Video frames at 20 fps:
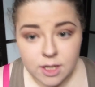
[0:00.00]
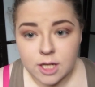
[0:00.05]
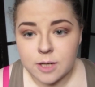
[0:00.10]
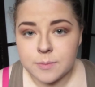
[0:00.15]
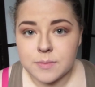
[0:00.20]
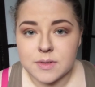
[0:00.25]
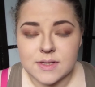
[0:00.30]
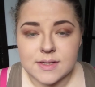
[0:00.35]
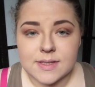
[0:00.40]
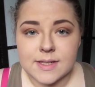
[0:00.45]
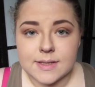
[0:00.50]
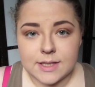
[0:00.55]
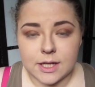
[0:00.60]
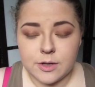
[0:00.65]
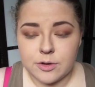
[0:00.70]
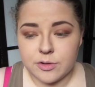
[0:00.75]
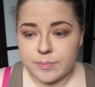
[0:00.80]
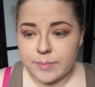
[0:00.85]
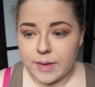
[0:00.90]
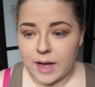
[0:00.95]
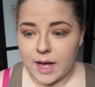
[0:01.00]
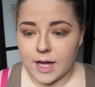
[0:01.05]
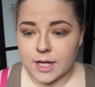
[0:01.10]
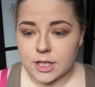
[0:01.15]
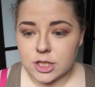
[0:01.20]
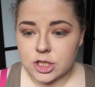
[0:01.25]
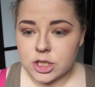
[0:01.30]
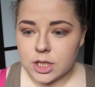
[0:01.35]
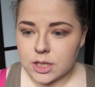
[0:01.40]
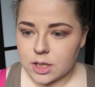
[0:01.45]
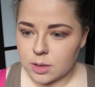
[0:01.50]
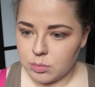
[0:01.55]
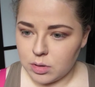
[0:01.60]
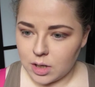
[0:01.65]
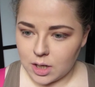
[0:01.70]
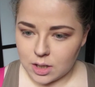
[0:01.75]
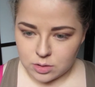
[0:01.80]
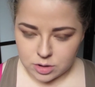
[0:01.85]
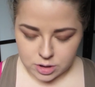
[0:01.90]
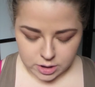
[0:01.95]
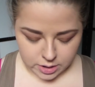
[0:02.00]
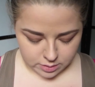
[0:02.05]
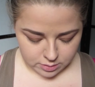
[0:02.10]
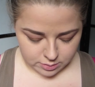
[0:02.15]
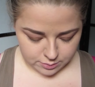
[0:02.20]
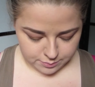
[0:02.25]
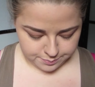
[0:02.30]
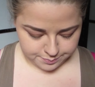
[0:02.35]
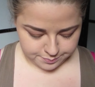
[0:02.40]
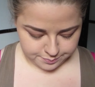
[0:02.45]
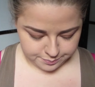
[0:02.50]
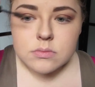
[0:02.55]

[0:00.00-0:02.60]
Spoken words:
I'm going to set that with my Chella Brow Gel.